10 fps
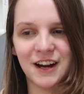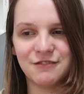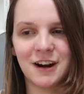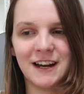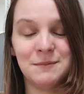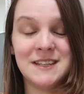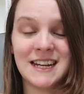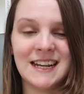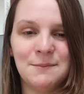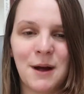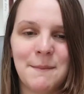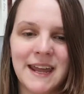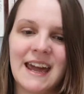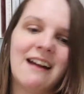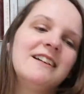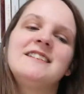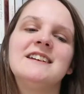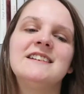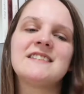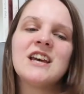I write, particularly my main
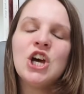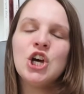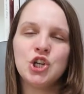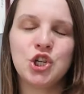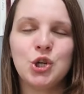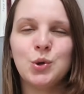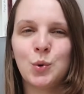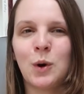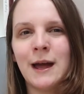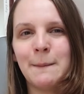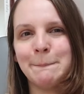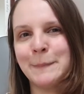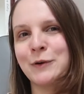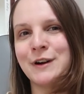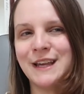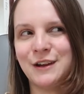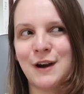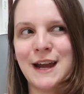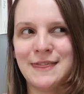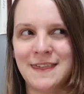characters, do quite morally
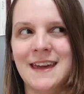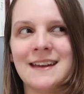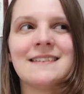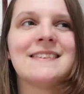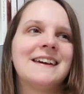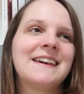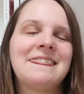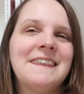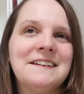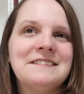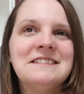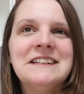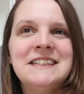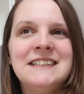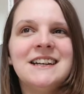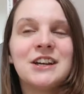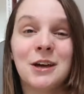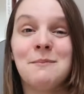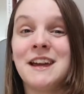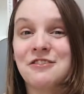grey things. Like, they'll
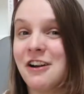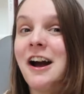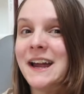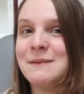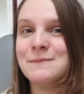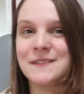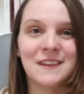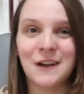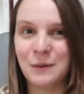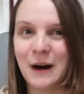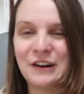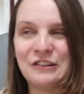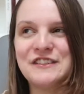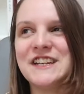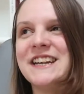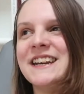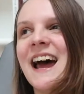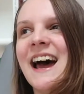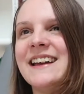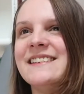commit crimes quite often,
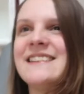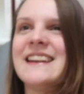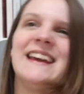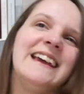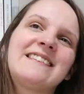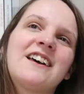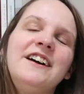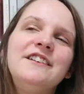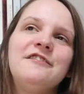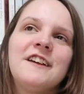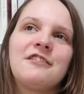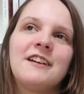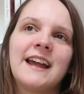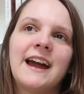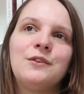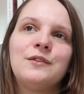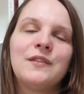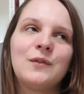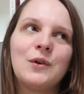and it's kind of figuring out